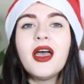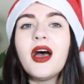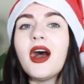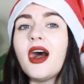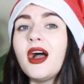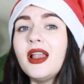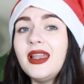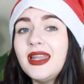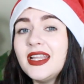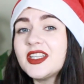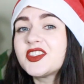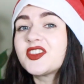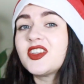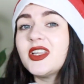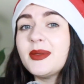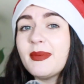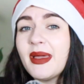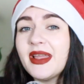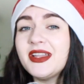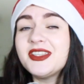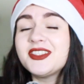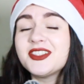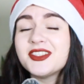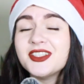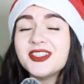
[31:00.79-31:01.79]
I literally
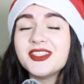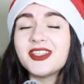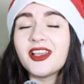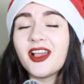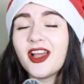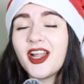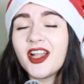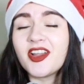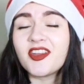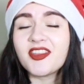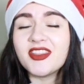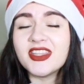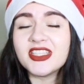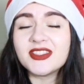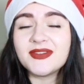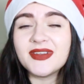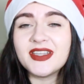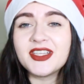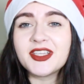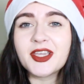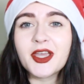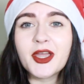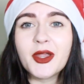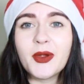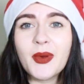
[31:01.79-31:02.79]
mentioned earlier in this
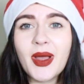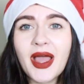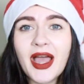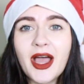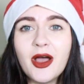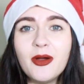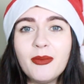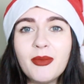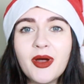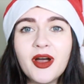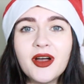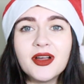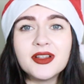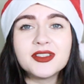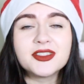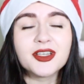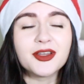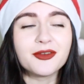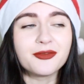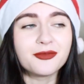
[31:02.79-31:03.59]
video how much I